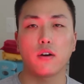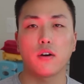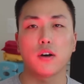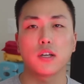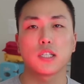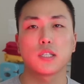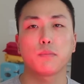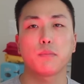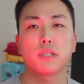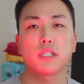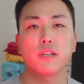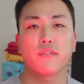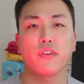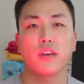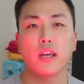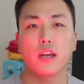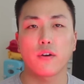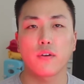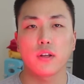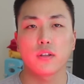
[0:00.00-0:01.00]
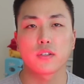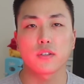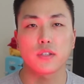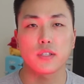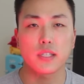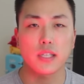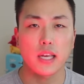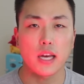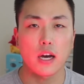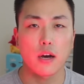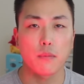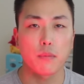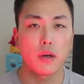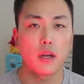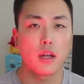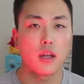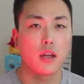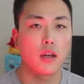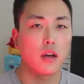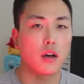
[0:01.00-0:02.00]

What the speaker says: on specific areas on the scalp.